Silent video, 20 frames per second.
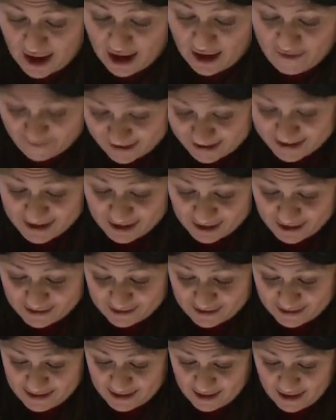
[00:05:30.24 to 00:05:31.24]
of England.
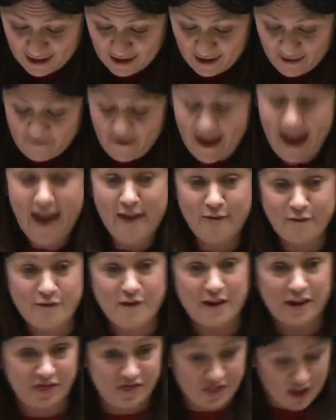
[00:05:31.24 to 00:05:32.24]
For
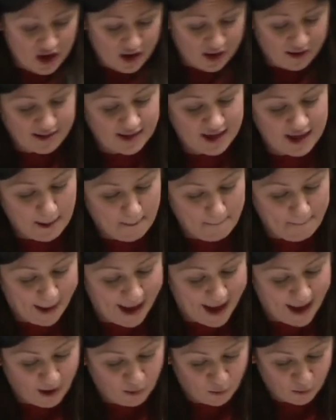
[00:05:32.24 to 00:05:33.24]
every
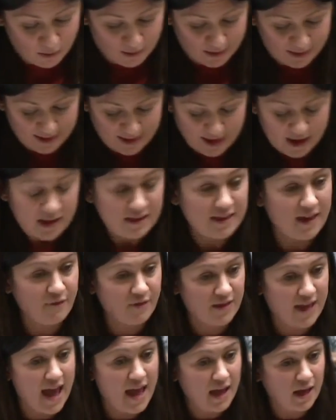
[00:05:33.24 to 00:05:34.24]
£13 they've
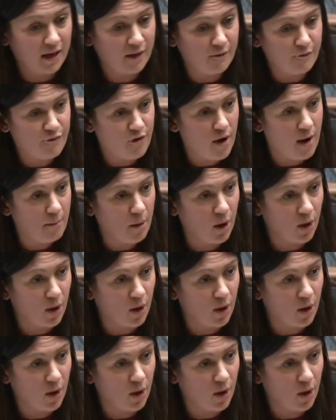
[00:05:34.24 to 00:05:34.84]
taken from